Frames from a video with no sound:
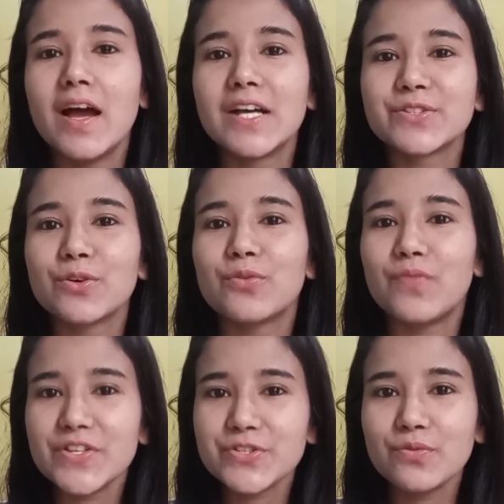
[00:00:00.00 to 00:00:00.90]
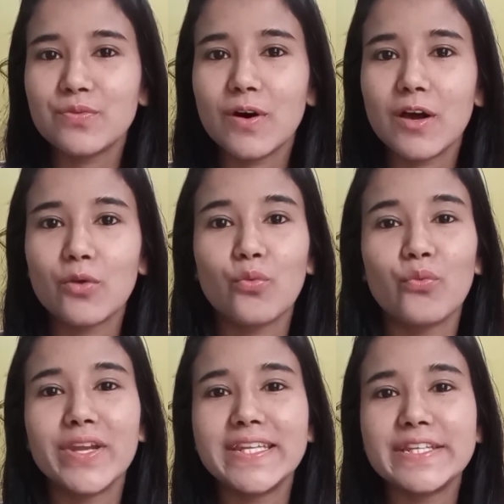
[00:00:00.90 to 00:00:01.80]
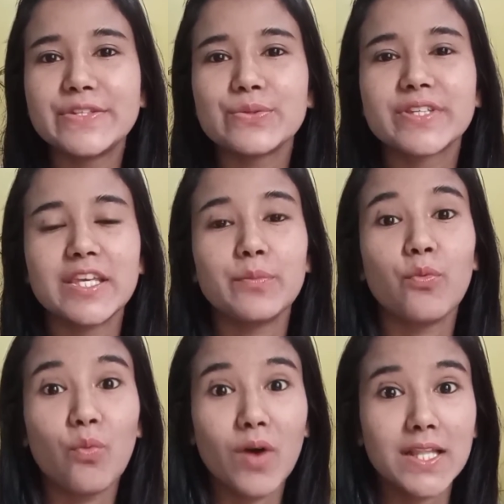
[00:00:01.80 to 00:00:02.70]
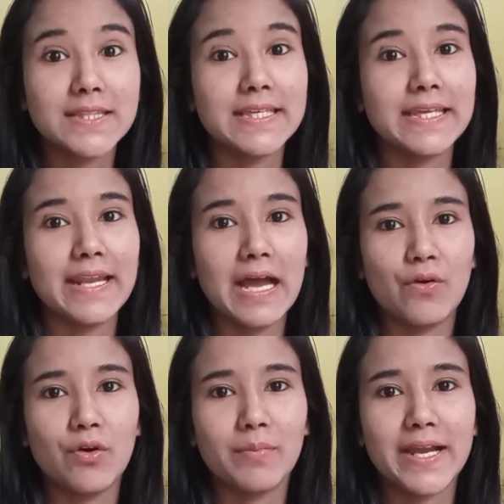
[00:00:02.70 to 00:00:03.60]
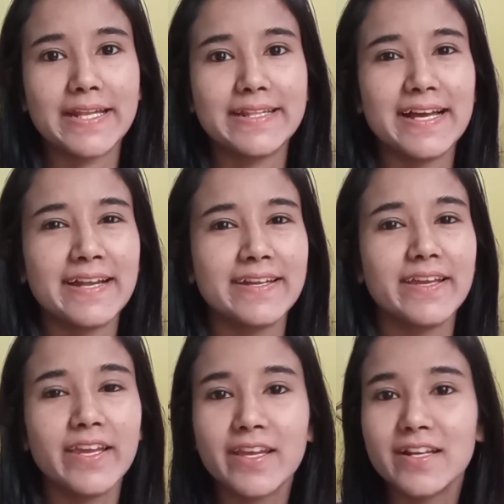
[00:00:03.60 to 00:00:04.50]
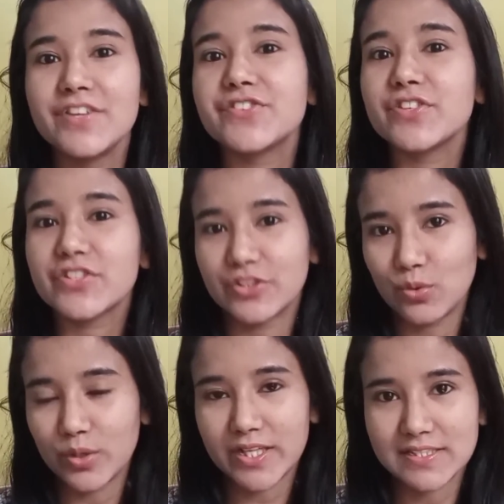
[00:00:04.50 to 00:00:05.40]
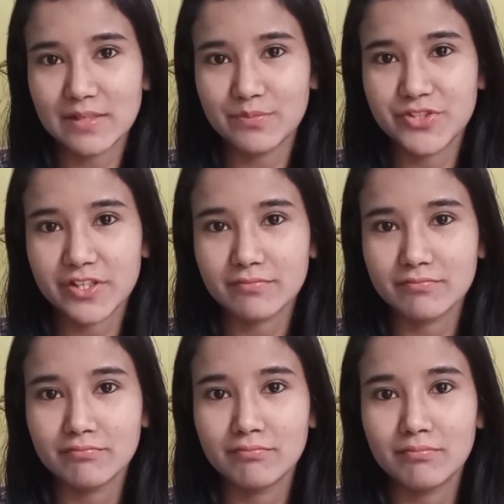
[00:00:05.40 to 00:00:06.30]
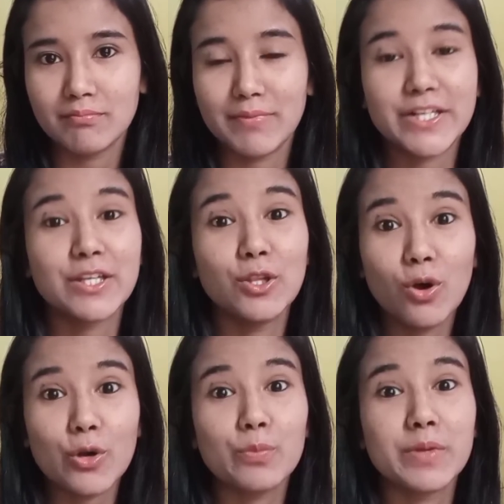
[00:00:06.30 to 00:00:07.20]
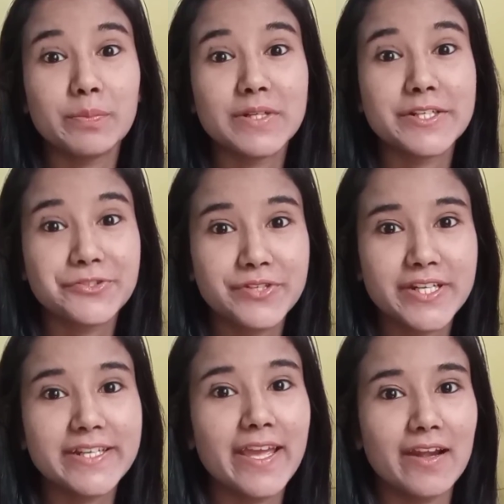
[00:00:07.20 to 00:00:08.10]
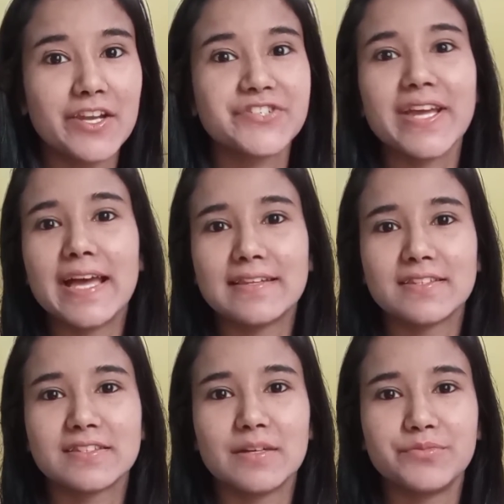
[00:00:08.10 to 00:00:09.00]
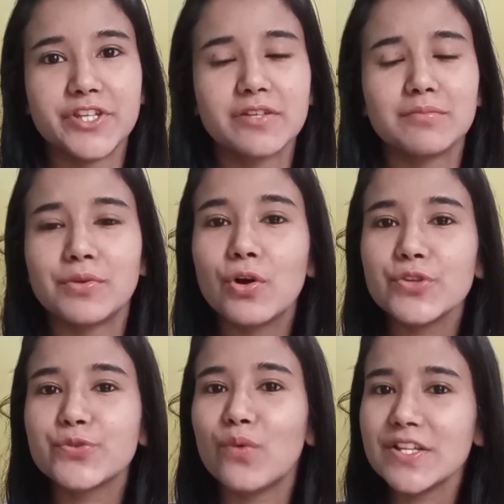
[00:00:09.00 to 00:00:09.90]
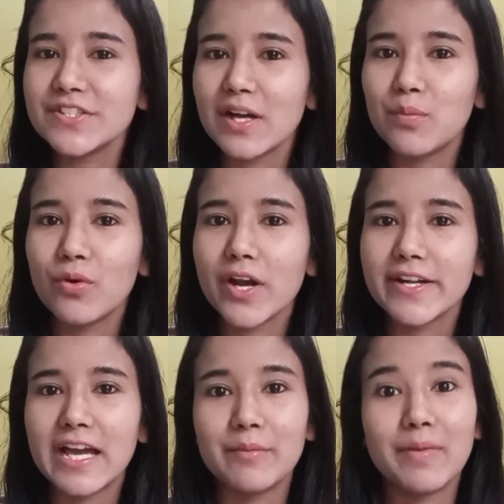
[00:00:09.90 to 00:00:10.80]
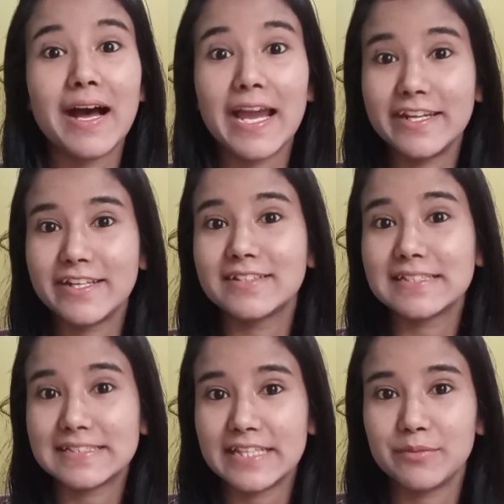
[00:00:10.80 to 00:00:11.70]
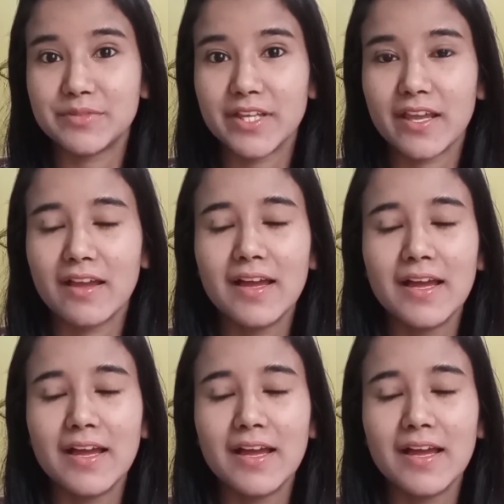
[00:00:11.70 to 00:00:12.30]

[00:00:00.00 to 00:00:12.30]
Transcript: So first of all, we need to keep one thing in our mind, that English is not a subject. But a lot of people treat English as a subject, because once upon a time I did the same thing.